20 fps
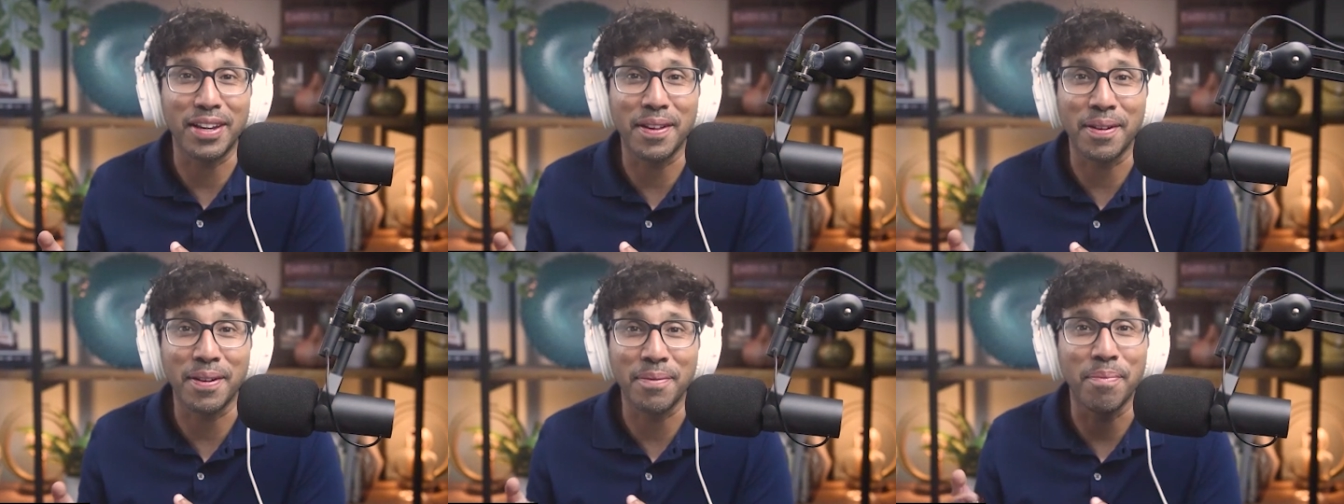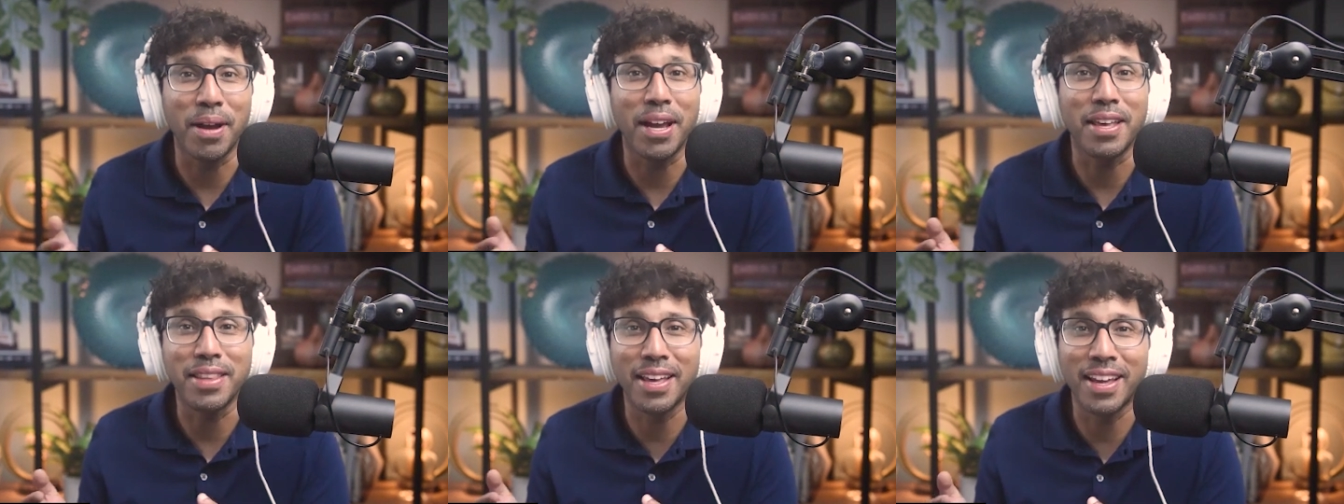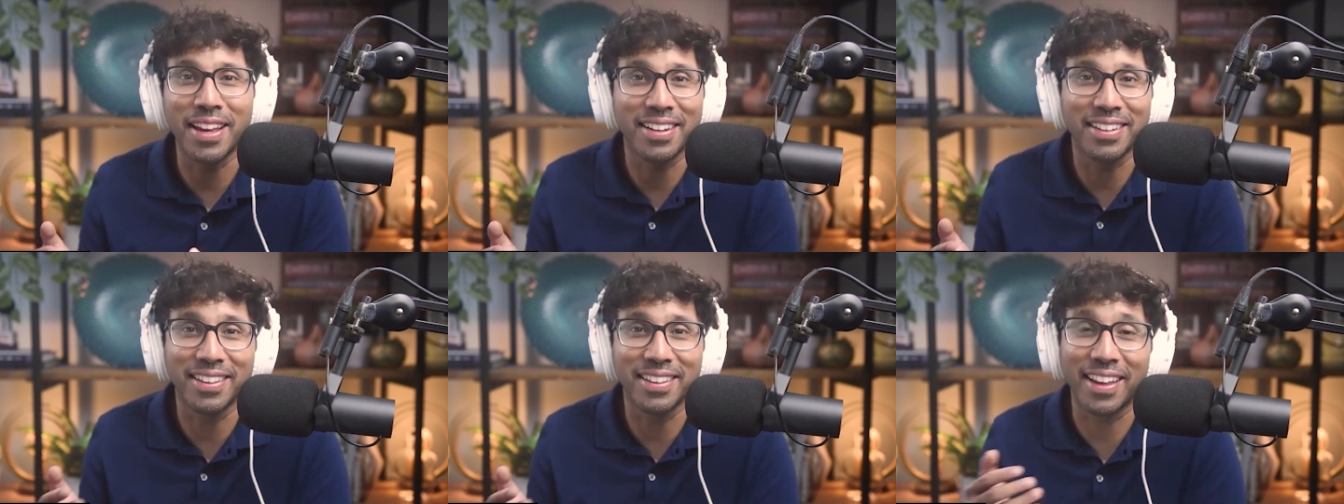And by
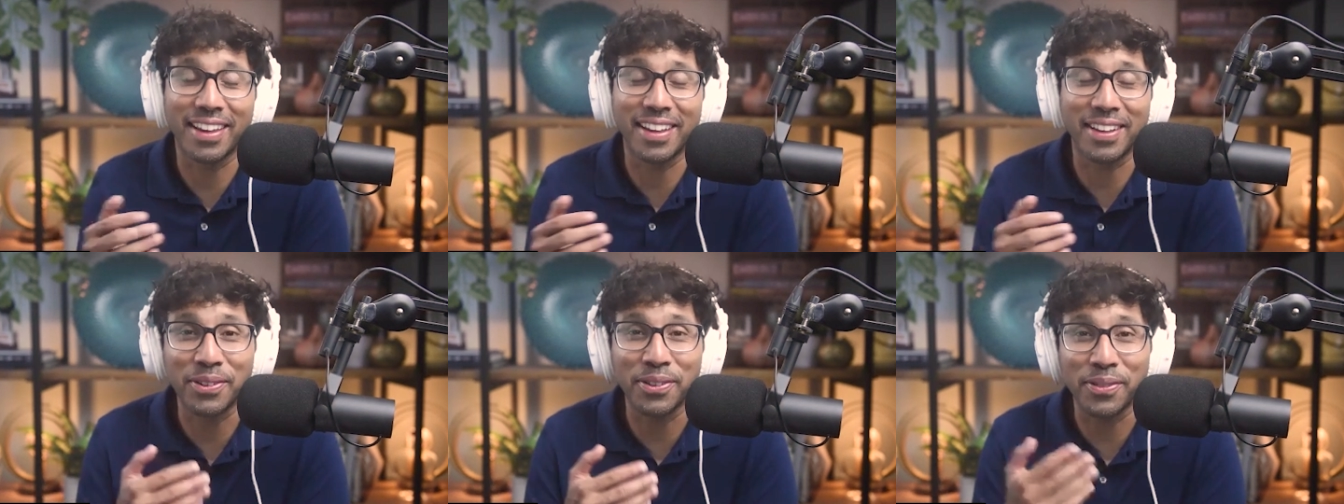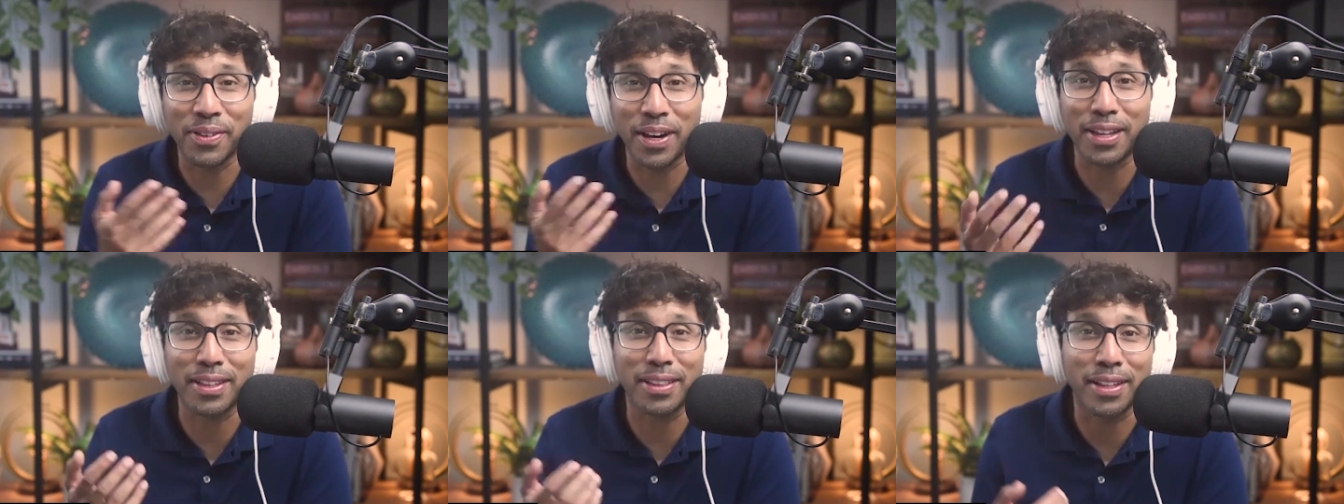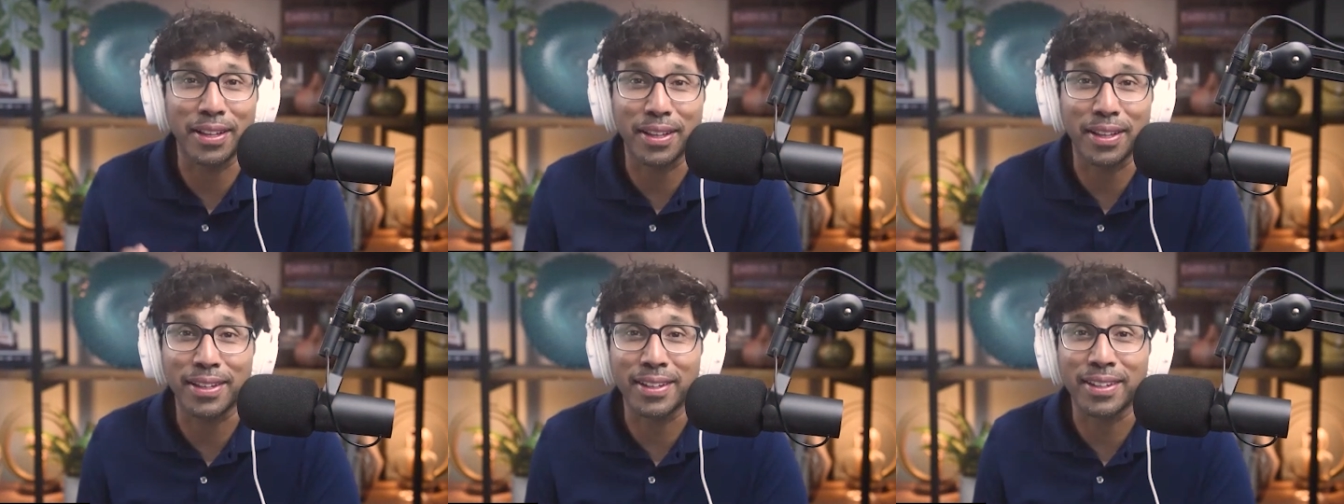then, like, you're right,
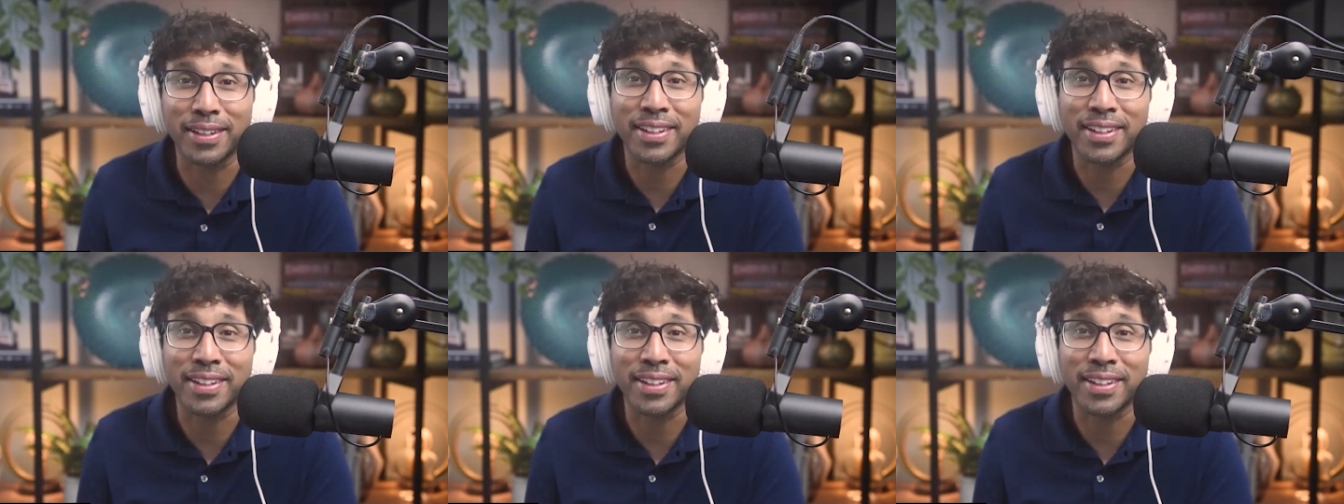like a